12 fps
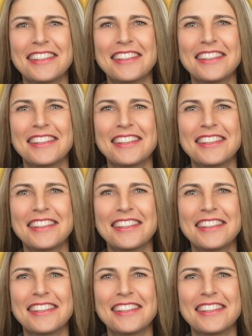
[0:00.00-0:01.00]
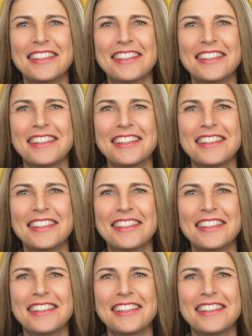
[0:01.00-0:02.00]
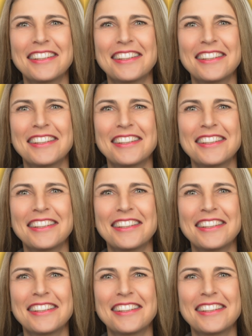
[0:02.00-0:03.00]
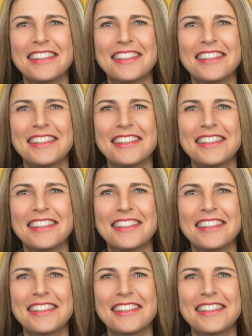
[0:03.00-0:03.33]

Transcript: (no lip movement)